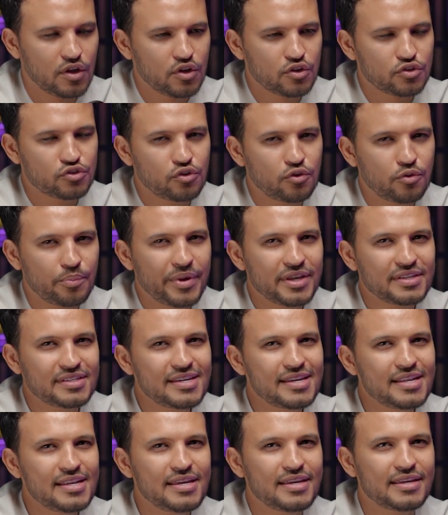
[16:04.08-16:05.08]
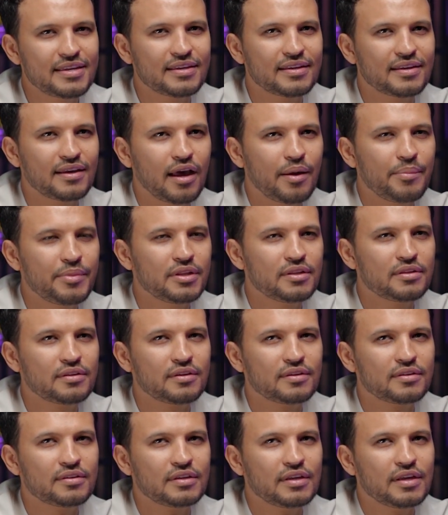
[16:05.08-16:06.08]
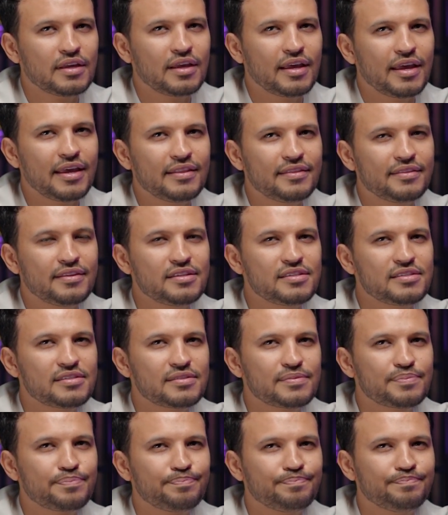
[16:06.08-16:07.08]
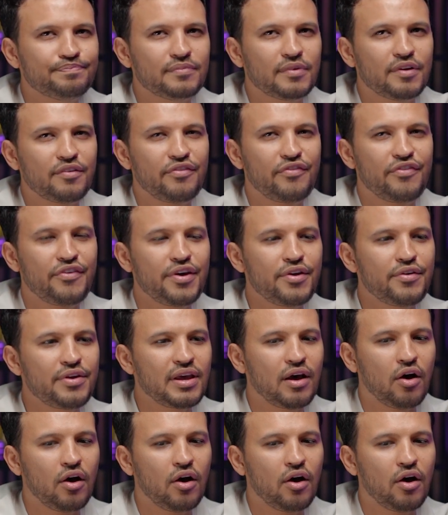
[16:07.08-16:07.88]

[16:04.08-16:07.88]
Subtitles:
So basically, I mean, in this very